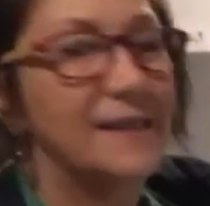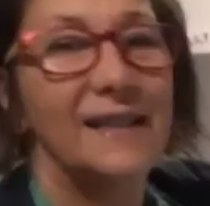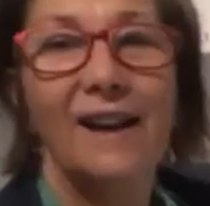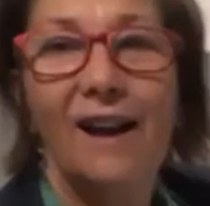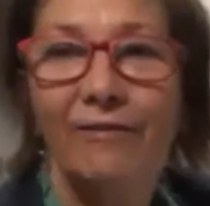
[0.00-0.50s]

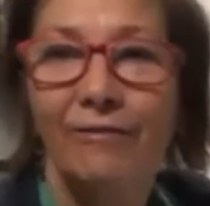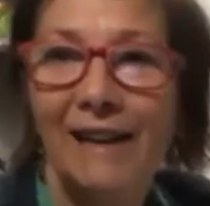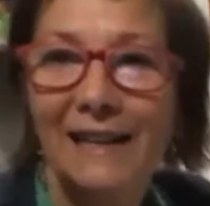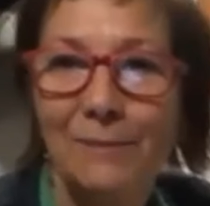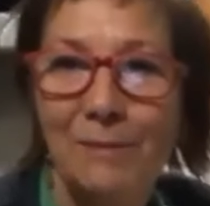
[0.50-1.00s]
see, I
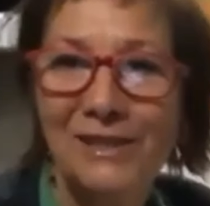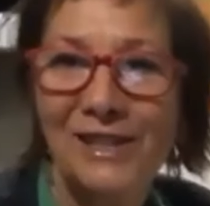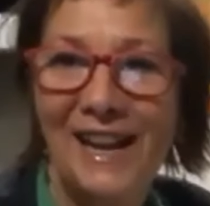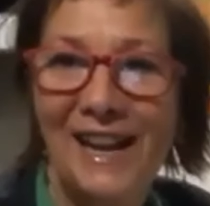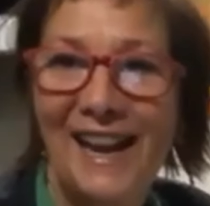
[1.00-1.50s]
rarely measure
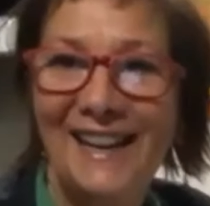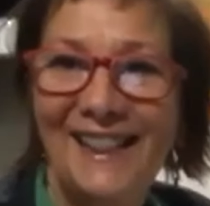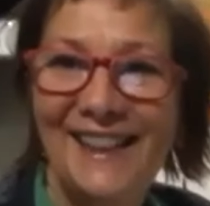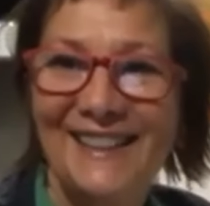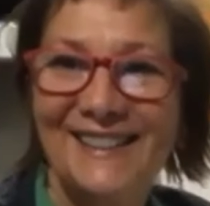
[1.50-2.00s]

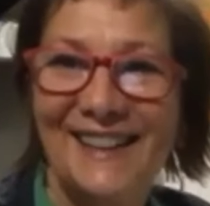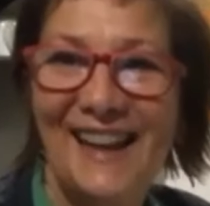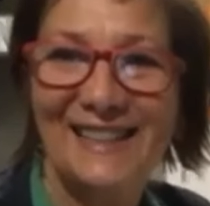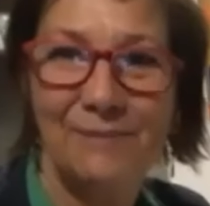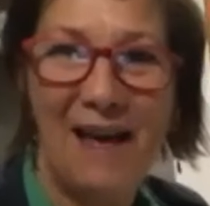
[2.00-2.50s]
anything, so
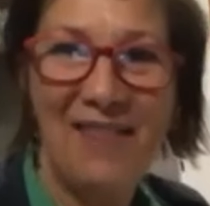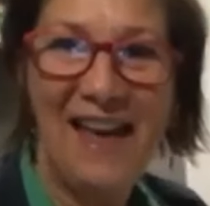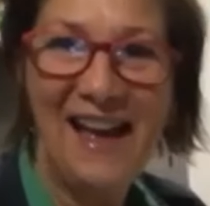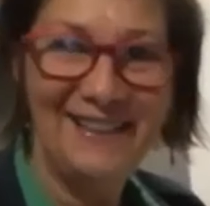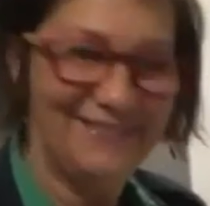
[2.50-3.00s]
that's about
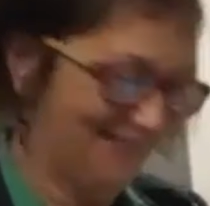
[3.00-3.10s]
that.